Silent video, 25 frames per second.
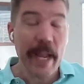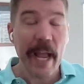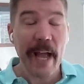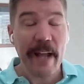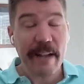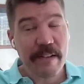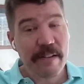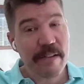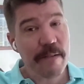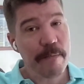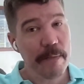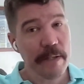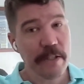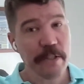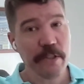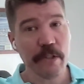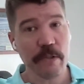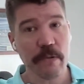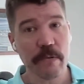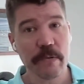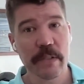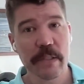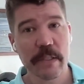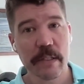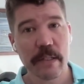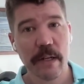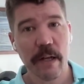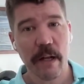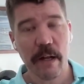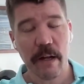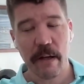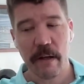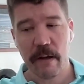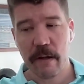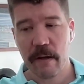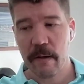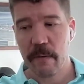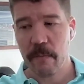some issues.
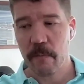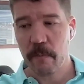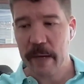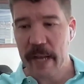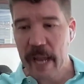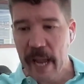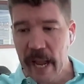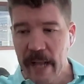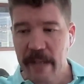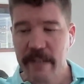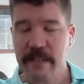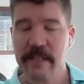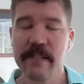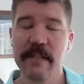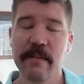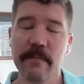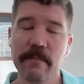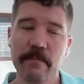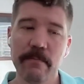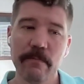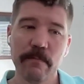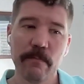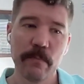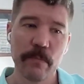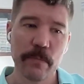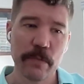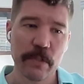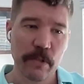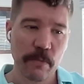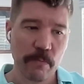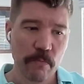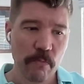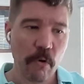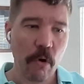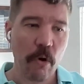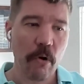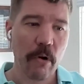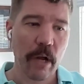We had some
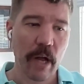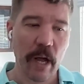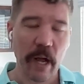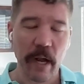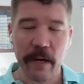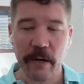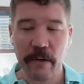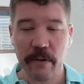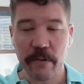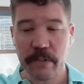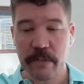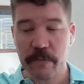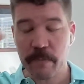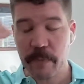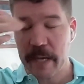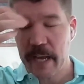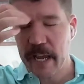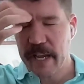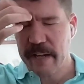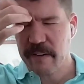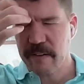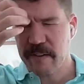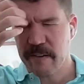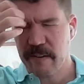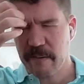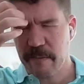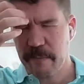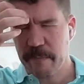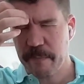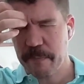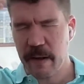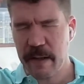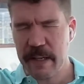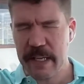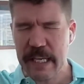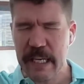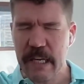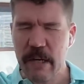wrong hires. We had some,
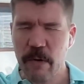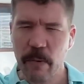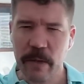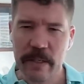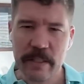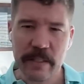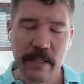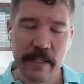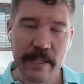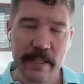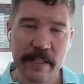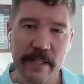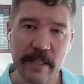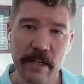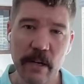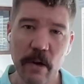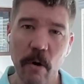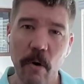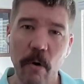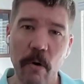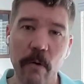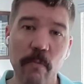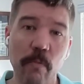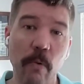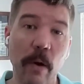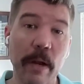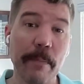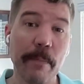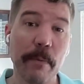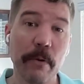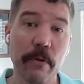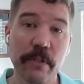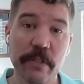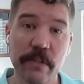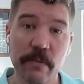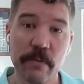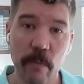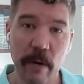EOS likes to call it right
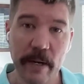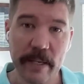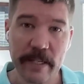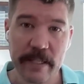person, right